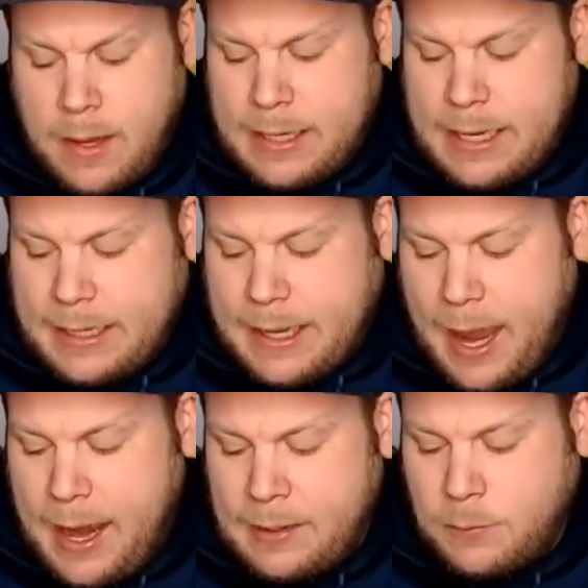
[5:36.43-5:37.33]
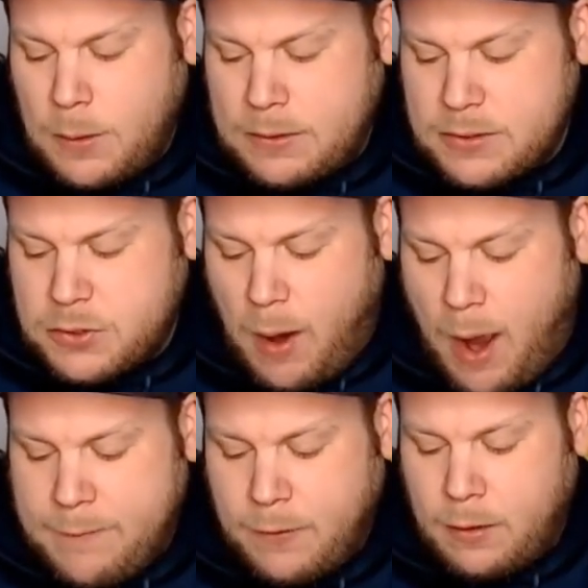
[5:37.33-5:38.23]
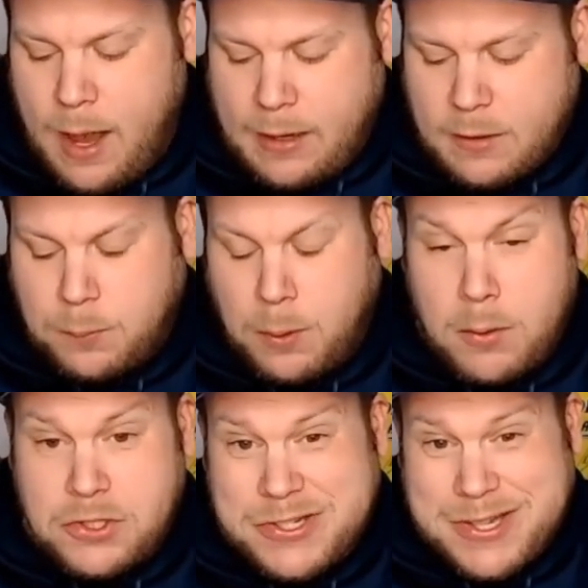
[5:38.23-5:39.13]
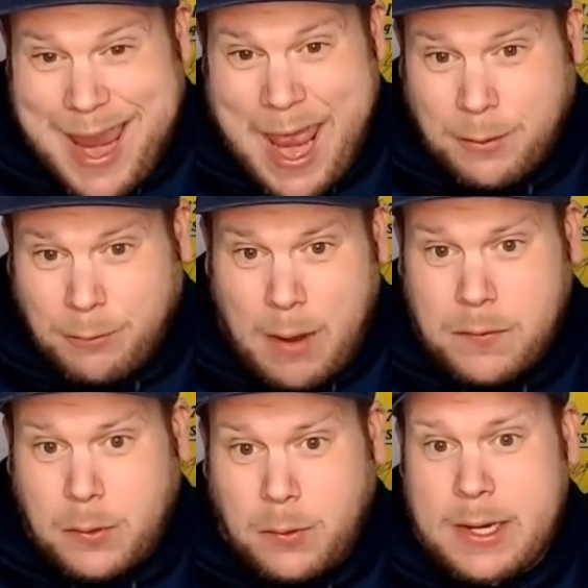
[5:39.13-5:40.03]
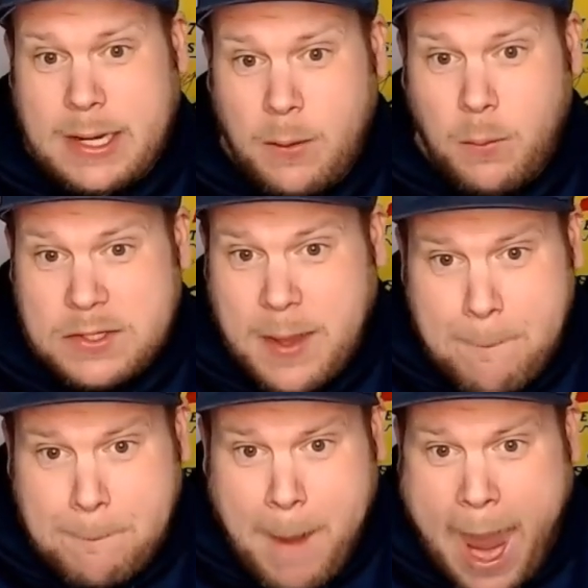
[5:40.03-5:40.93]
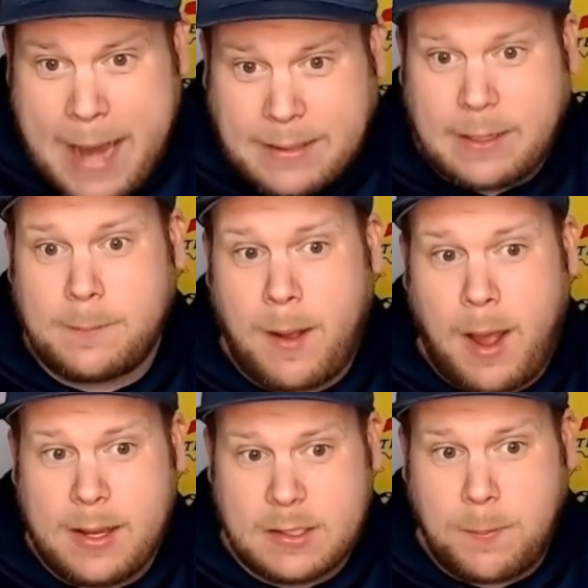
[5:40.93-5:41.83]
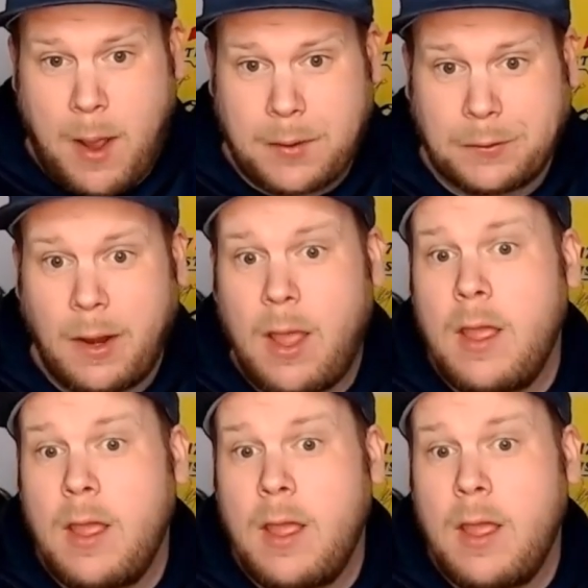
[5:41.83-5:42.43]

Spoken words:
He gained with his driver and approaches and around the green. He was abandoned by his putter.